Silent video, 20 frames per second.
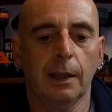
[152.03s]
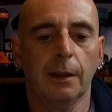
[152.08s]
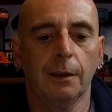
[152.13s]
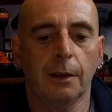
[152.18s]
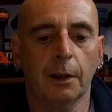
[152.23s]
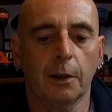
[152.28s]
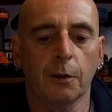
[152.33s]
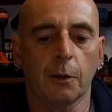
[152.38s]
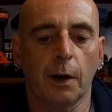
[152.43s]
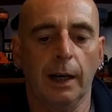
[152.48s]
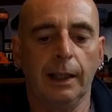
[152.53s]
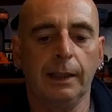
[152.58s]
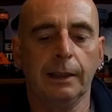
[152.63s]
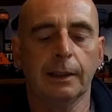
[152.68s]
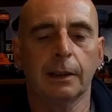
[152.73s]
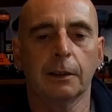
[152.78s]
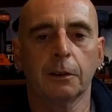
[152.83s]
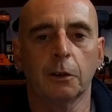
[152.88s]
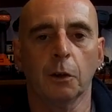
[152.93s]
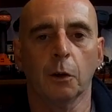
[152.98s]
The
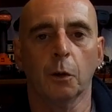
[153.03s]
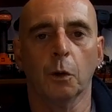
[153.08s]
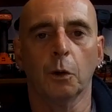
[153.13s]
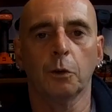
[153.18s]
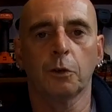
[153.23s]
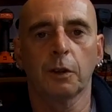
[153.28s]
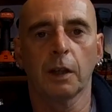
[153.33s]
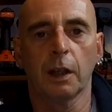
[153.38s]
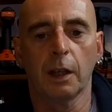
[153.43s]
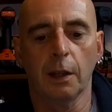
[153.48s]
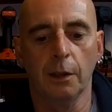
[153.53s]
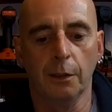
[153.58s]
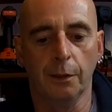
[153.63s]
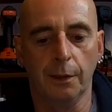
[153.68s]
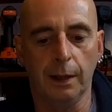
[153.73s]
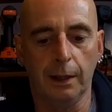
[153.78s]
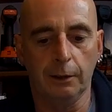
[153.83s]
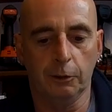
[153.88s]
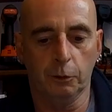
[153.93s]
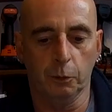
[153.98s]
grinder goes
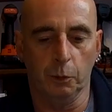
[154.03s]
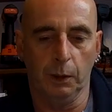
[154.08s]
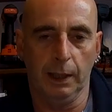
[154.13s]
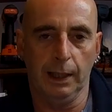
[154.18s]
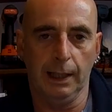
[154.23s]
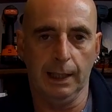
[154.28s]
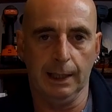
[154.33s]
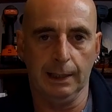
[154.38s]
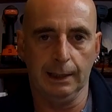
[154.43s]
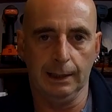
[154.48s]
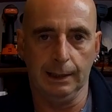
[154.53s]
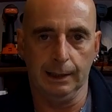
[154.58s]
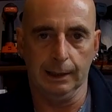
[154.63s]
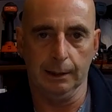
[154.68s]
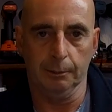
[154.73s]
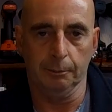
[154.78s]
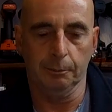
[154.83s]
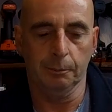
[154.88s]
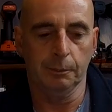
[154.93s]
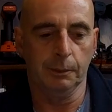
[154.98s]
this way into it.